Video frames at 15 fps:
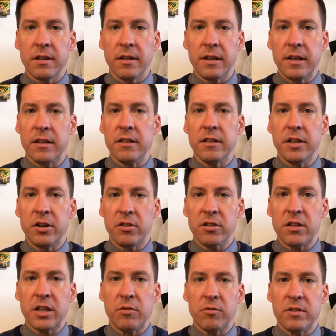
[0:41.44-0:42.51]
it
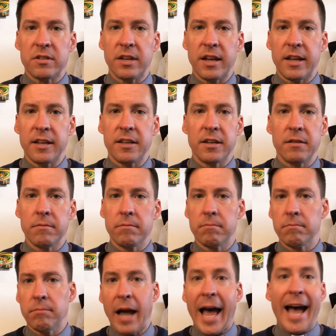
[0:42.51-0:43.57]
literally would take
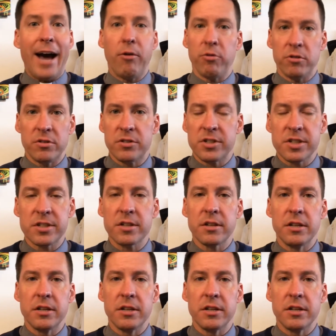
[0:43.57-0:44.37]
hours,